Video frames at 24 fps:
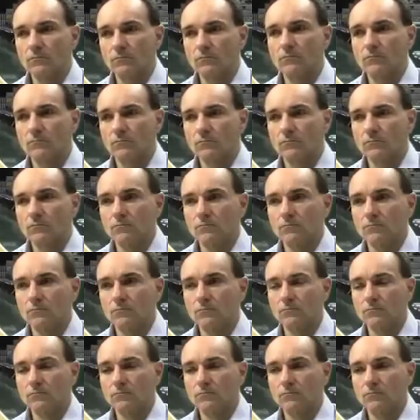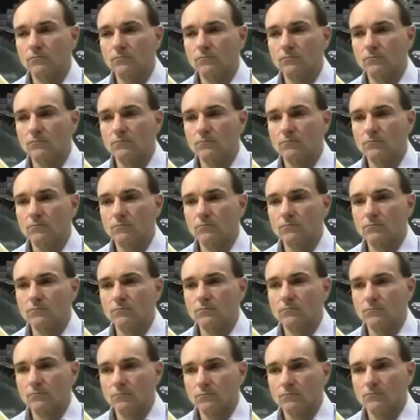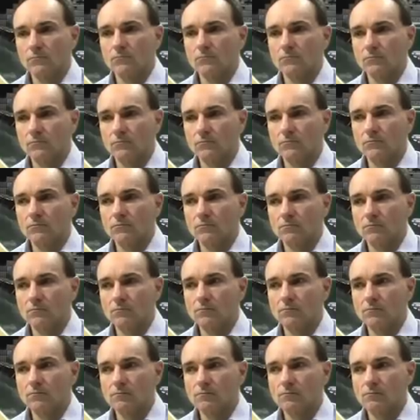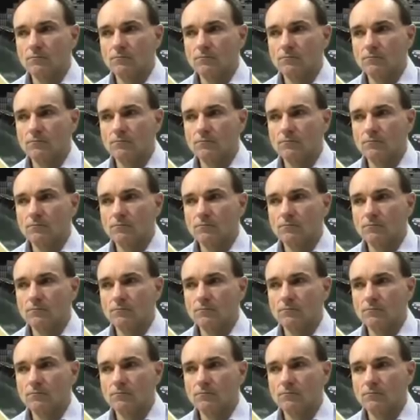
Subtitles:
This person isn't speaking.